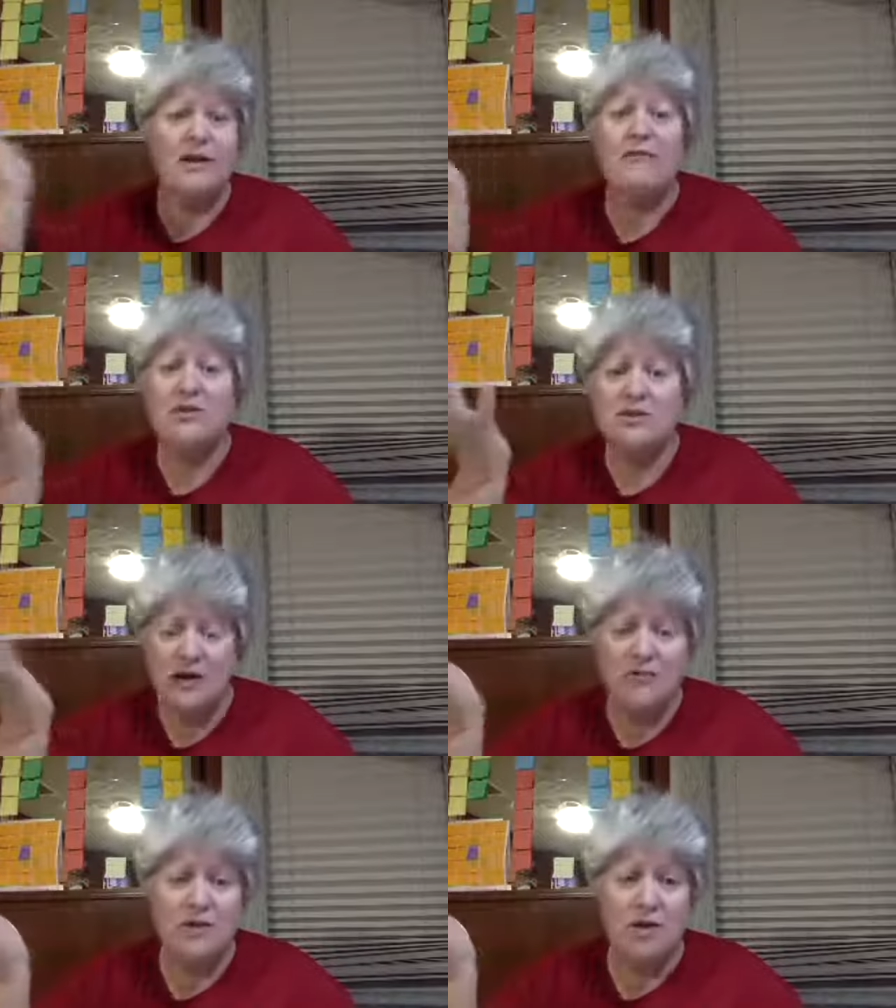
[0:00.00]
have I
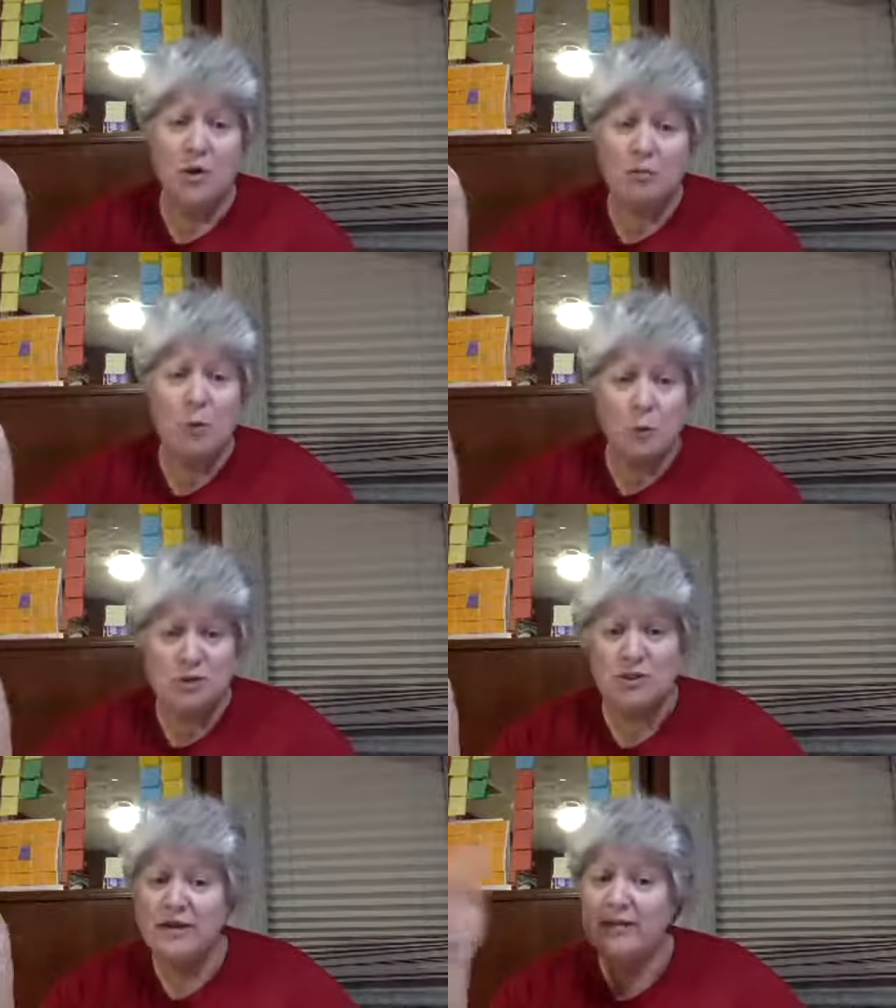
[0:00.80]
traveled a good
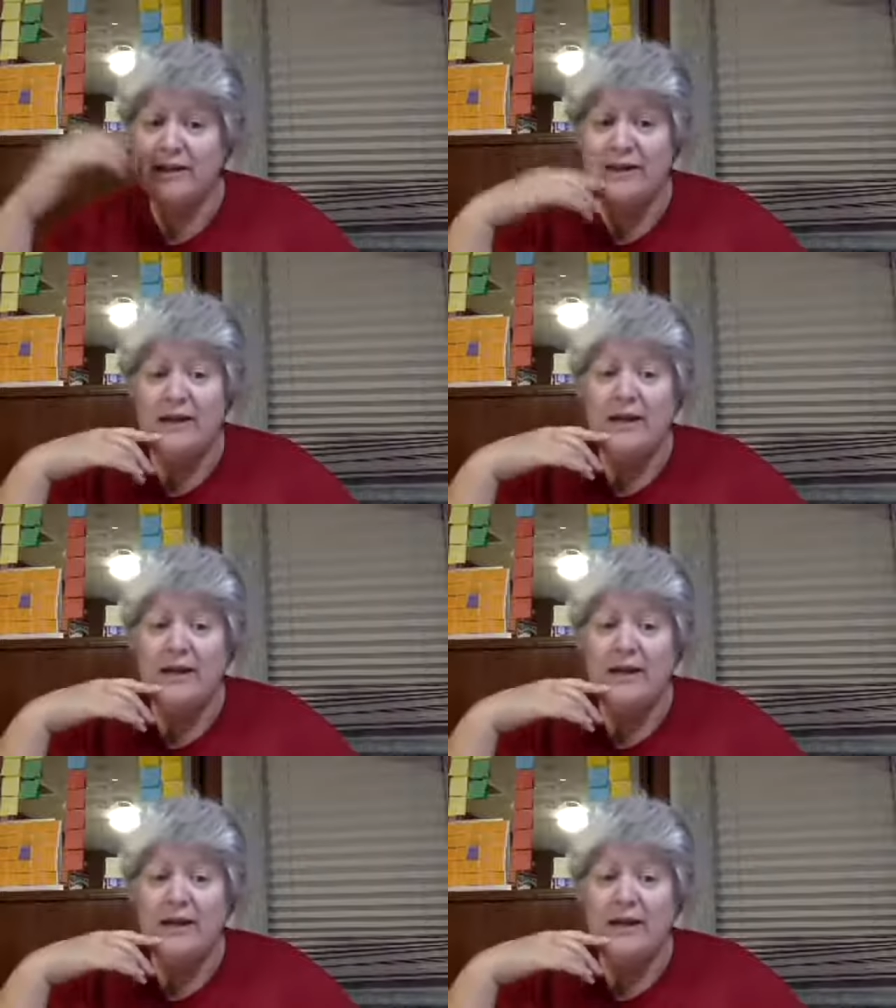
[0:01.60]
portion of it,